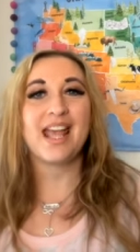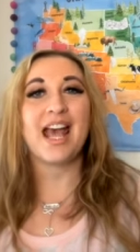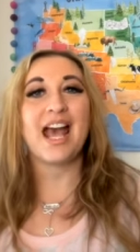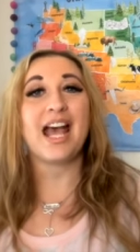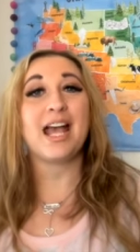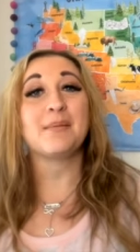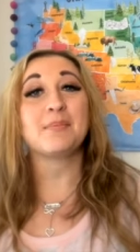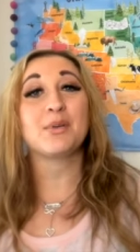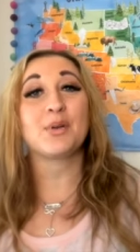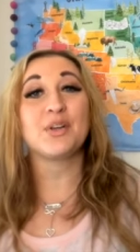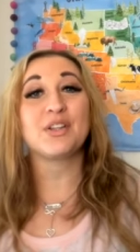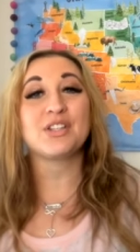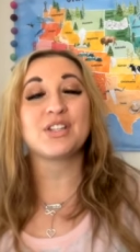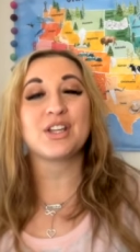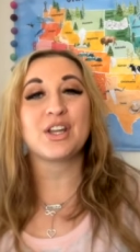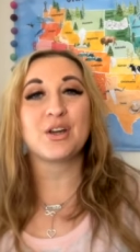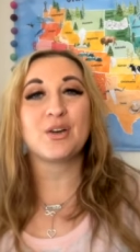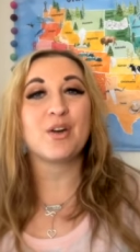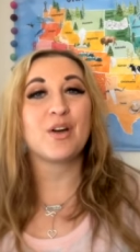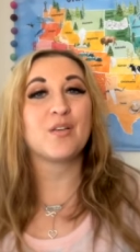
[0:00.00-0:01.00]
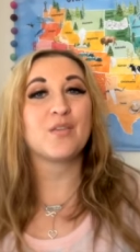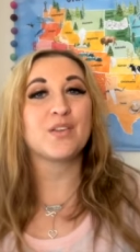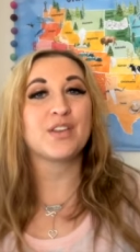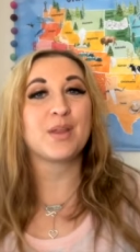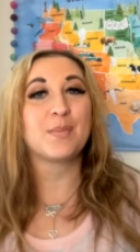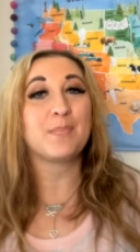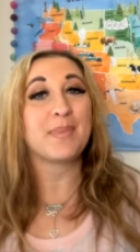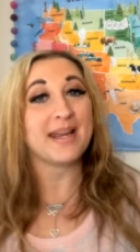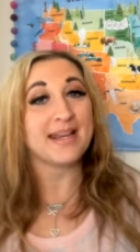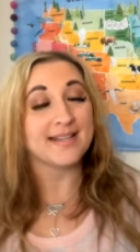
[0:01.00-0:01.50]
I'm going to go over
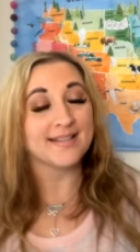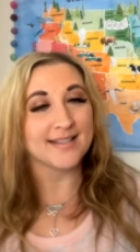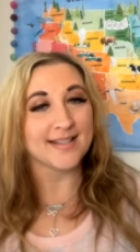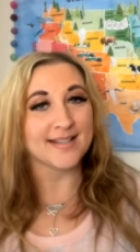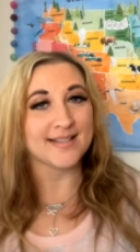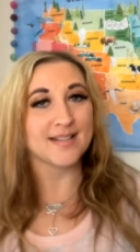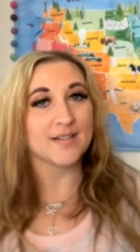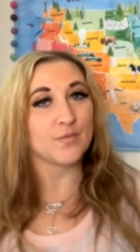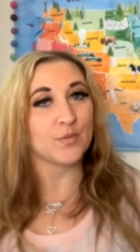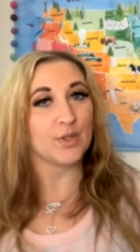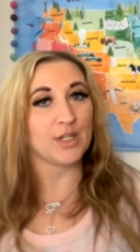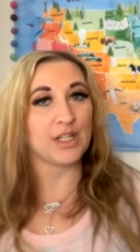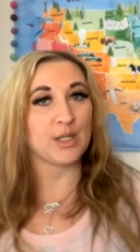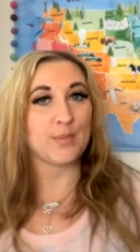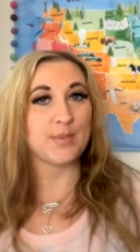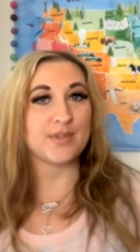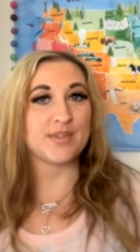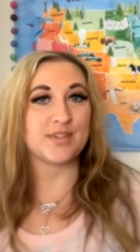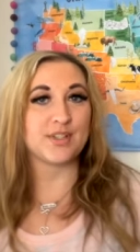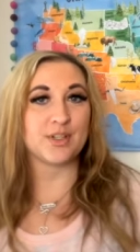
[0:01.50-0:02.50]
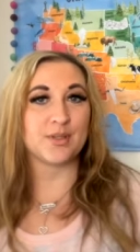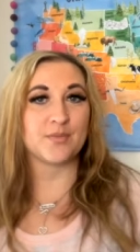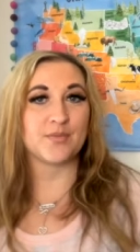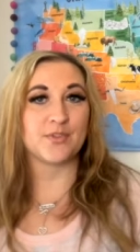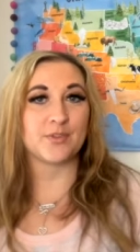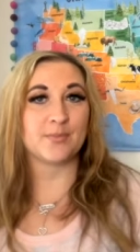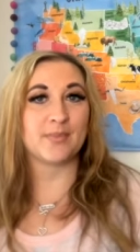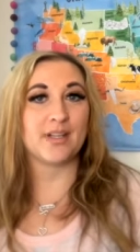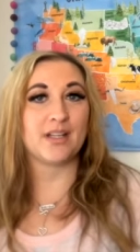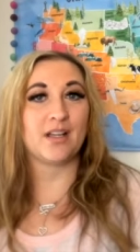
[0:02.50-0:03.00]
the basics of working with Zoom
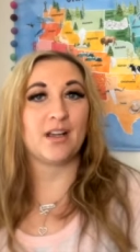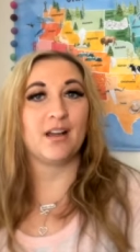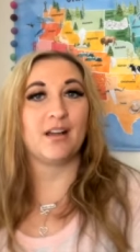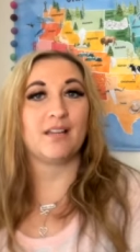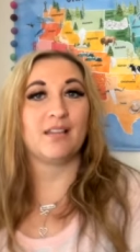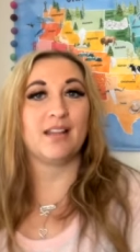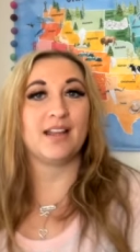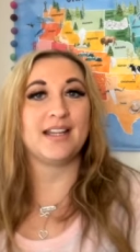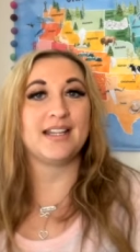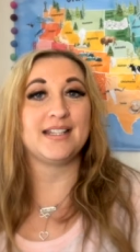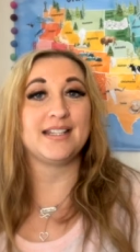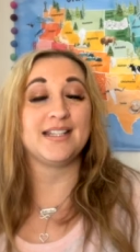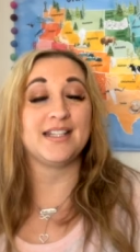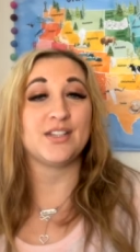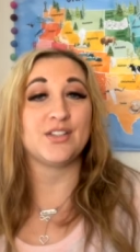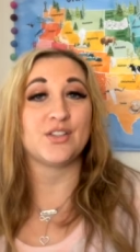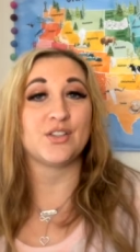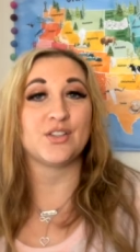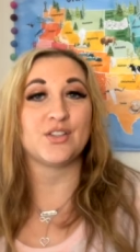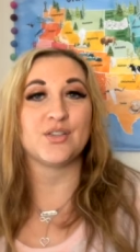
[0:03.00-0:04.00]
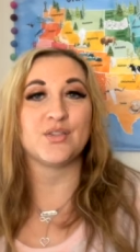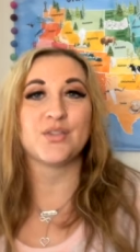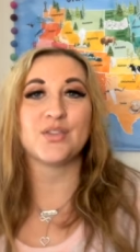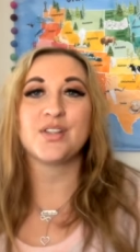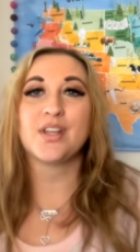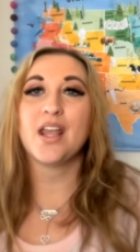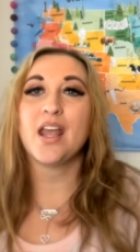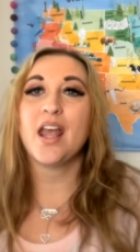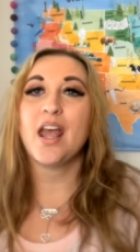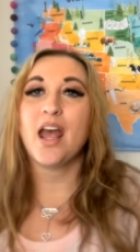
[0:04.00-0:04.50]
for my online
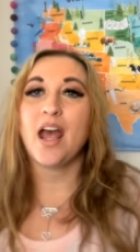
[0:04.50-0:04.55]
teachers.